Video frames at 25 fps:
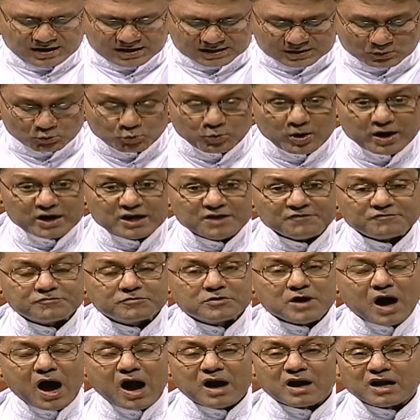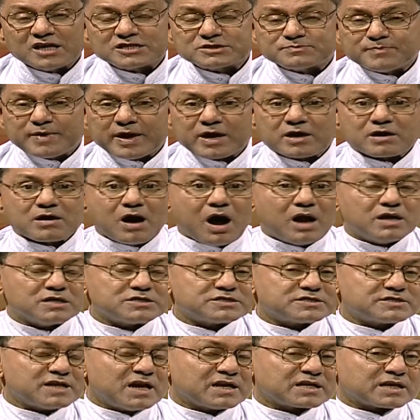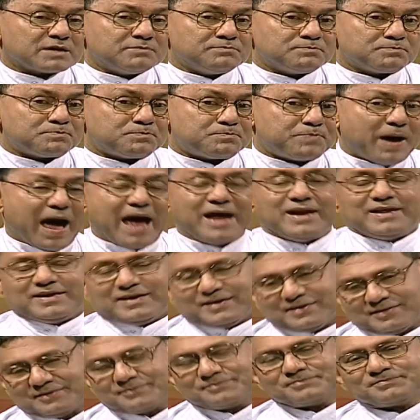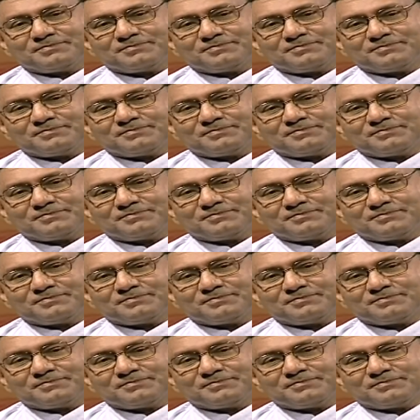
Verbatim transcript: The word of God is my constant companion.